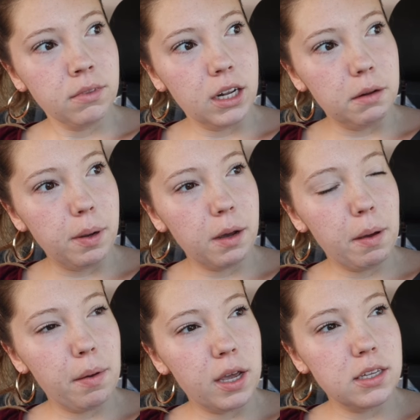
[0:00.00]
I need to pick up
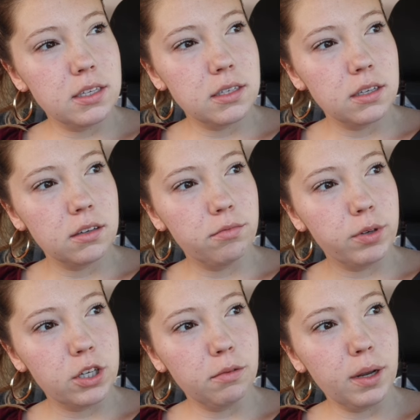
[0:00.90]
my meds,
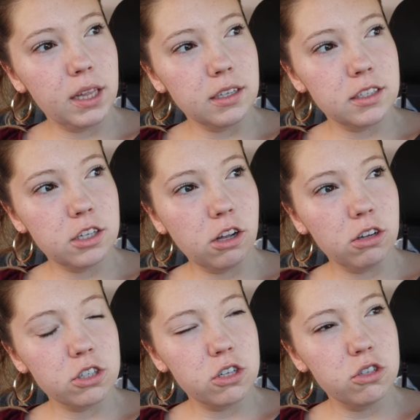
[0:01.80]
return my things at
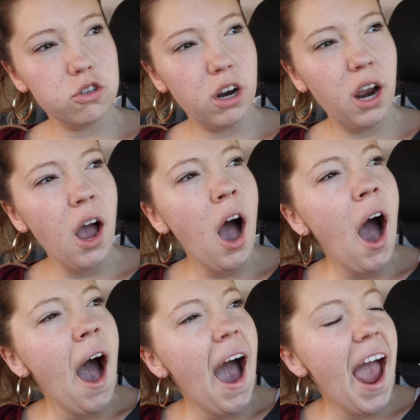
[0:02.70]
Dollar Tree,
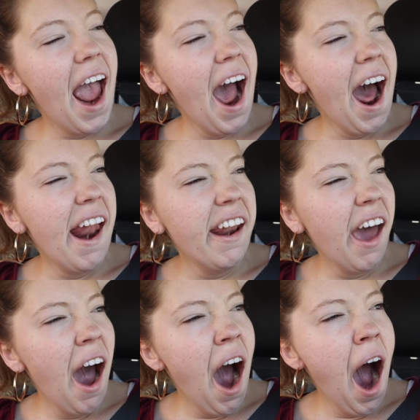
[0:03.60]
and
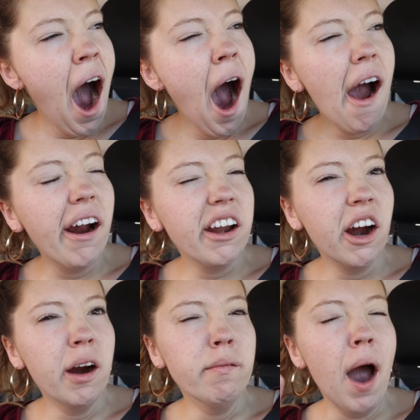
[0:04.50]

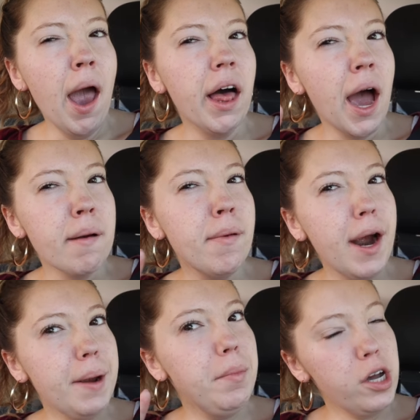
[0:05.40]
return my
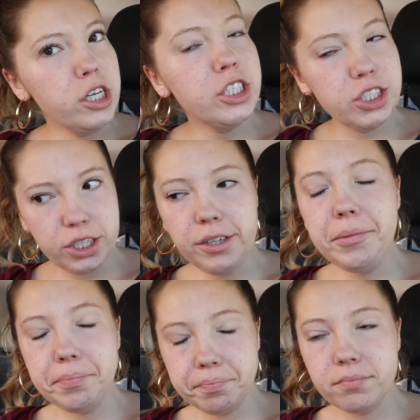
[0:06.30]
library books.
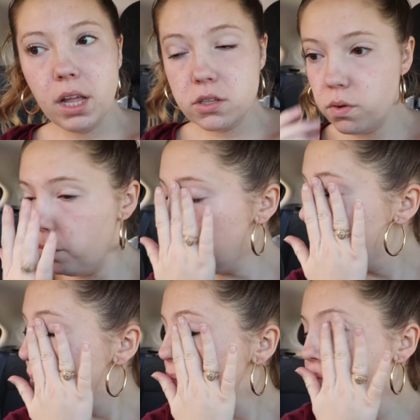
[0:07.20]
That's what
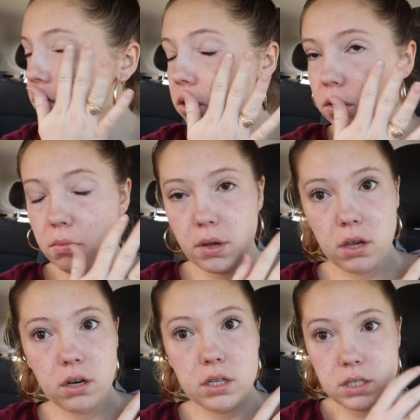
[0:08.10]
we're. Oh my
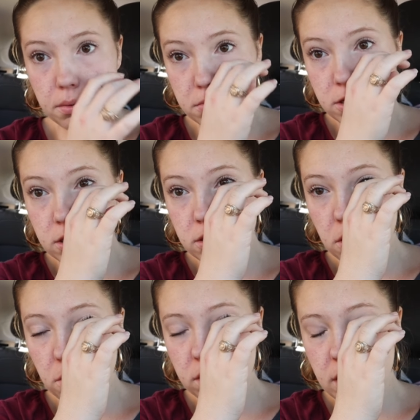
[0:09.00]
goodness, I'm
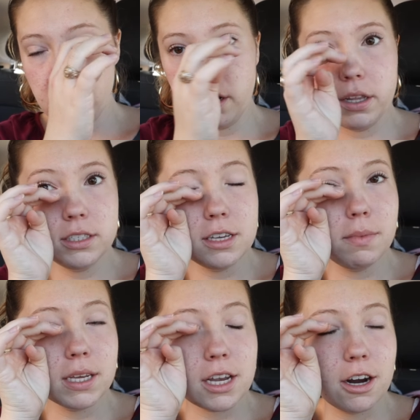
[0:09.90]
so tired. This is
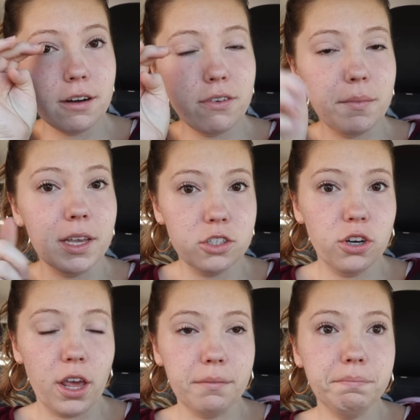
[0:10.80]
mascara from
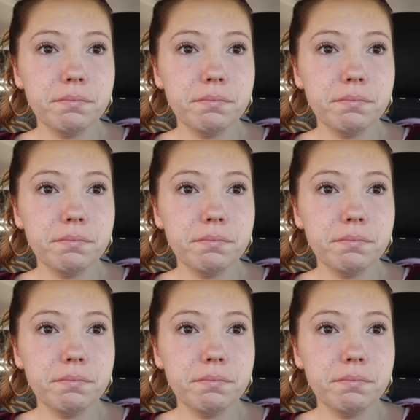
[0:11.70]
yesterday.